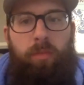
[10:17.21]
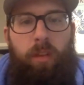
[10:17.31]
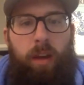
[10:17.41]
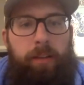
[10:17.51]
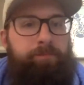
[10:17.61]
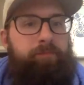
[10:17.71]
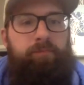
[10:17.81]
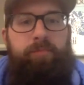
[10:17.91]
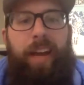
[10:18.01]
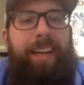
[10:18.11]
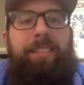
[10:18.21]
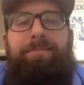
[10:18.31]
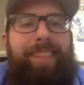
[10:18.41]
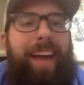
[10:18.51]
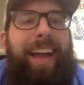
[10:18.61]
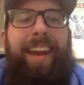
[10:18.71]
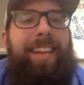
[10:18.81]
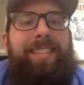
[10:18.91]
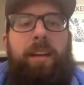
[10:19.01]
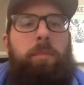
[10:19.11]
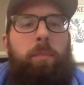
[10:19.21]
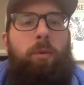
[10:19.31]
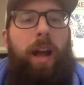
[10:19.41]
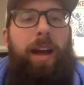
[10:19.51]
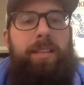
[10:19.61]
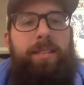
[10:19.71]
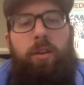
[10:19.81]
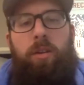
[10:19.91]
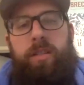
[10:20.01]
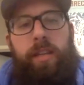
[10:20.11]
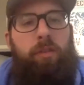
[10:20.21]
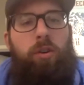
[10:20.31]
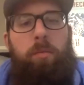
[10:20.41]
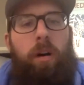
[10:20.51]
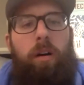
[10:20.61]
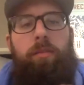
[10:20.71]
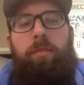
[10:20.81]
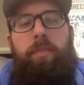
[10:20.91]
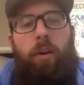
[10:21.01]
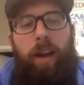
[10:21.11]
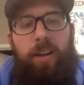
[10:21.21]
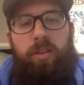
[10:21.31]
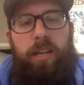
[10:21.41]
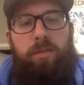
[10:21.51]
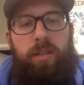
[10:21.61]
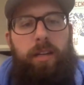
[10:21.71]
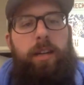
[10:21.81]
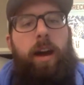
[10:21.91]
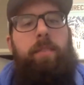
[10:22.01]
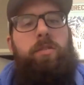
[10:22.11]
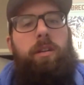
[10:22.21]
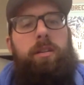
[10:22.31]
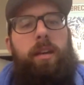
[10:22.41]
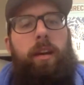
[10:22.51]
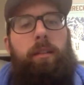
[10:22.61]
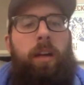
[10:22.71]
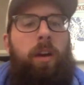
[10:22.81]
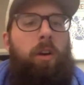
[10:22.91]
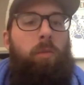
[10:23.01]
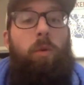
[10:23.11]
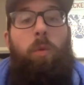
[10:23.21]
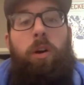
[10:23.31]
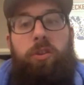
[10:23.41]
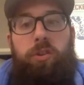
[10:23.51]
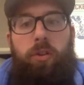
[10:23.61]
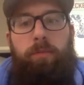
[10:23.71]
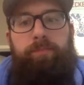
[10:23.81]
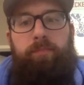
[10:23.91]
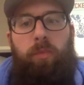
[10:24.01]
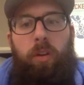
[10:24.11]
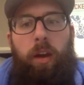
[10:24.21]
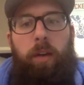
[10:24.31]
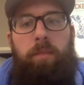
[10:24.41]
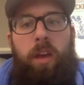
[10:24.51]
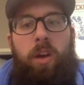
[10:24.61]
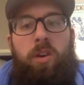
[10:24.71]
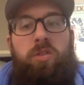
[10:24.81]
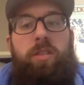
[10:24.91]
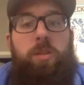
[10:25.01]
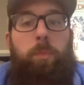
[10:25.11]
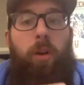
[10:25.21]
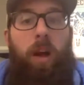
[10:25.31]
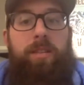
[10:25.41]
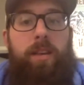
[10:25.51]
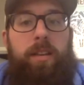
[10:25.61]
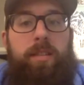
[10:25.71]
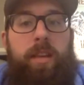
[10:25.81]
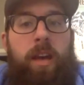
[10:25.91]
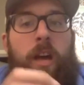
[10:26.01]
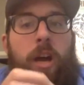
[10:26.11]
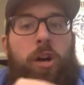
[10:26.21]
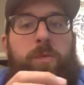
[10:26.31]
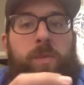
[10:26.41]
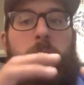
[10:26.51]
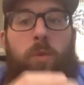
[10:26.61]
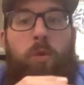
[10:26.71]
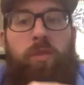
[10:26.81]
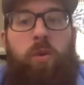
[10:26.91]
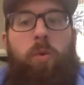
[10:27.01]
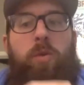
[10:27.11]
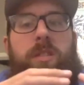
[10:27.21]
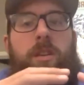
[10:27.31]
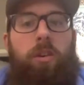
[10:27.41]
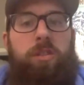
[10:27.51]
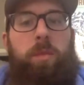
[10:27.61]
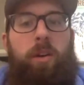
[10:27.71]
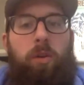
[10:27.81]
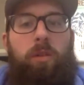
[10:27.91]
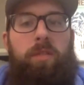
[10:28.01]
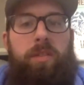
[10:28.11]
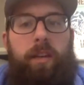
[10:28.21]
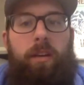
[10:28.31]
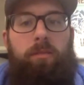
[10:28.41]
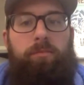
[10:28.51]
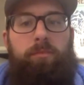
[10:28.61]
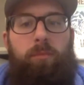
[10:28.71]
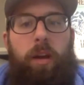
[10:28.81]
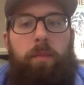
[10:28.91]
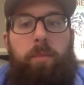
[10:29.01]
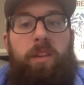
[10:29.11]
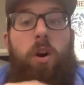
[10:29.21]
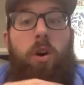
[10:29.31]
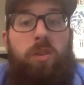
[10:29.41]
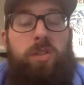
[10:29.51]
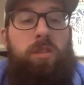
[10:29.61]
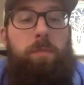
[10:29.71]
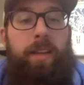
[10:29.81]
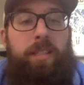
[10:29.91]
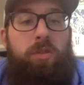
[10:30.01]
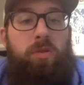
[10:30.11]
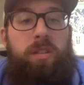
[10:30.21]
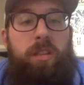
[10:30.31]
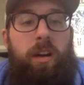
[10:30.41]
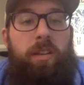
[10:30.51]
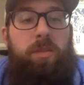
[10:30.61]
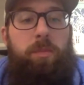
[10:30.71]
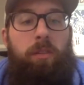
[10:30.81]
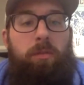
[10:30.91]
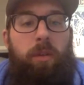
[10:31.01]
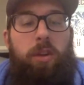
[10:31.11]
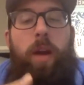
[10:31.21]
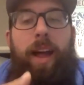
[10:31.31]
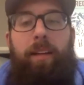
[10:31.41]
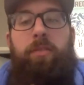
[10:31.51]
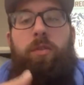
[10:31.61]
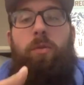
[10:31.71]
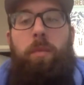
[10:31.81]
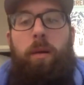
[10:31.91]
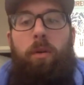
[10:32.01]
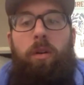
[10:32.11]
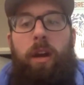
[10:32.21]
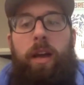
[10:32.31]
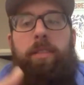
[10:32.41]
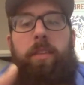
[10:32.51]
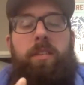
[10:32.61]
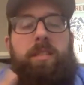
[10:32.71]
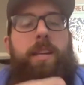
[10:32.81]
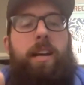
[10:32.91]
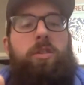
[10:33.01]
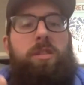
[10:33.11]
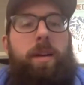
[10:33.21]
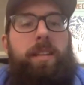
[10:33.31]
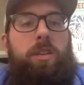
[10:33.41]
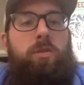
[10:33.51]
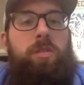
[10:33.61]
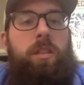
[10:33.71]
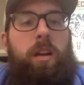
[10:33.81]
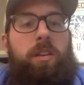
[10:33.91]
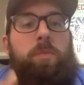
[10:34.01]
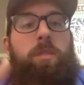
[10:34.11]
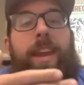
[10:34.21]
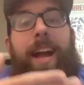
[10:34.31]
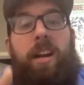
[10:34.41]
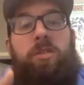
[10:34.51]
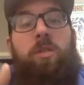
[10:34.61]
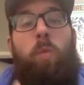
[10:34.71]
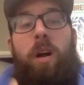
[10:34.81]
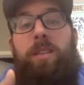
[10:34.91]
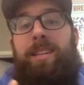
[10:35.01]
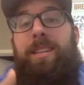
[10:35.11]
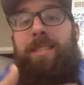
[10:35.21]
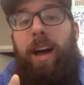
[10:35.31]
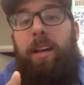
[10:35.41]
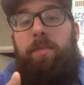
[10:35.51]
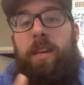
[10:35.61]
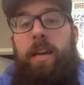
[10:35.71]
Okay. Nine out of 10 people, guys, that are 7 or above that are actually interested in knives are going to say, well, what could you do? Okay. So this process helps me move towards the ultimate goal of the sale, right? But it's also in the best interest of the customer, right? You have to remember that this is actually in the best interest of the customer that actually wants these knives.